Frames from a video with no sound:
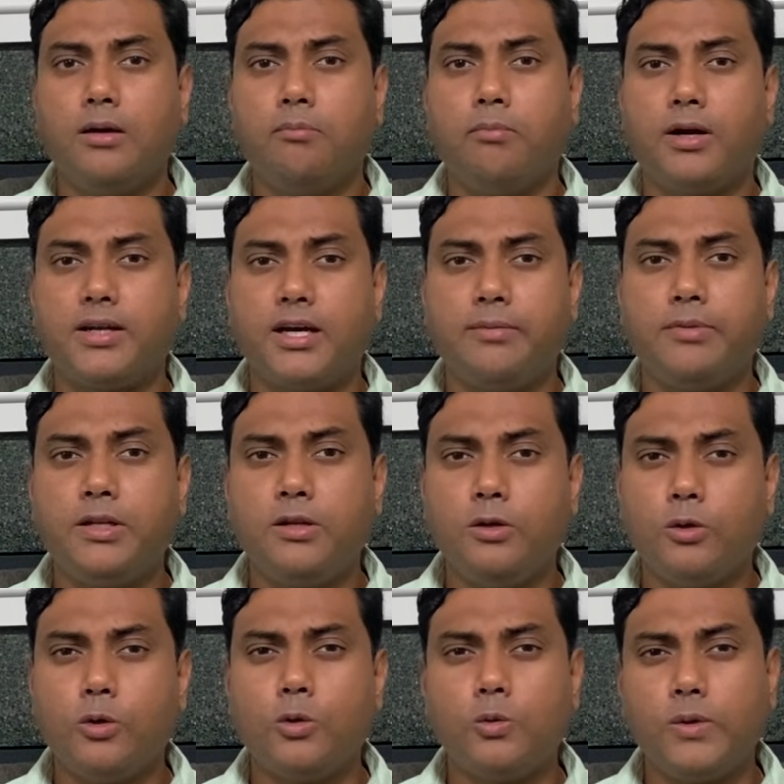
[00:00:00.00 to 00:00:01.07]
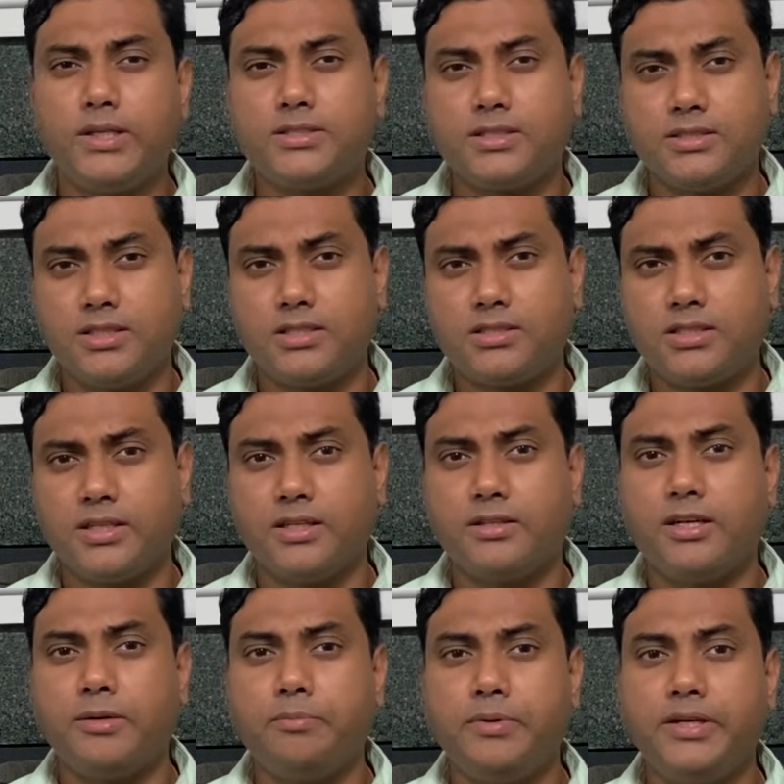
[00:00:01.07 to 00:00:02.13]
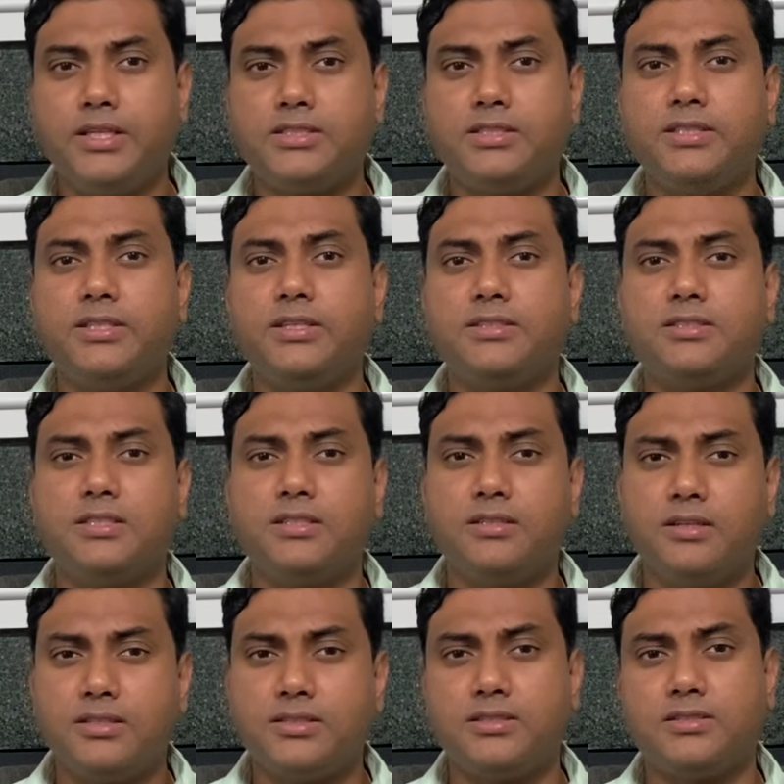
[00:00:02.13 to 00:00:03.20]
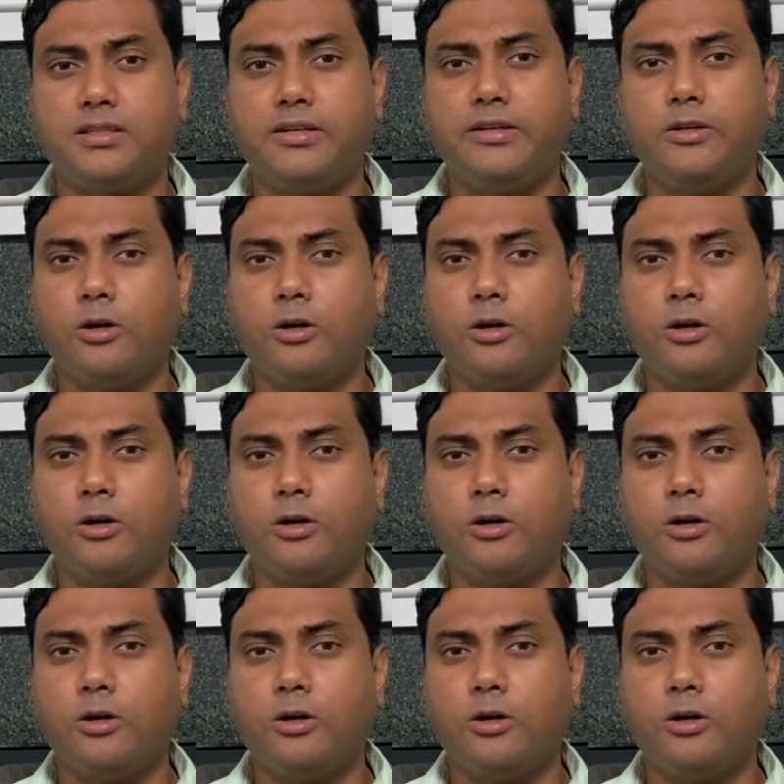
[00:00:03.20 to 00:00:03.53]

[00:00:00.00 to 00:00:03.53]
but I'm in no way suggesting that PhD is a necessary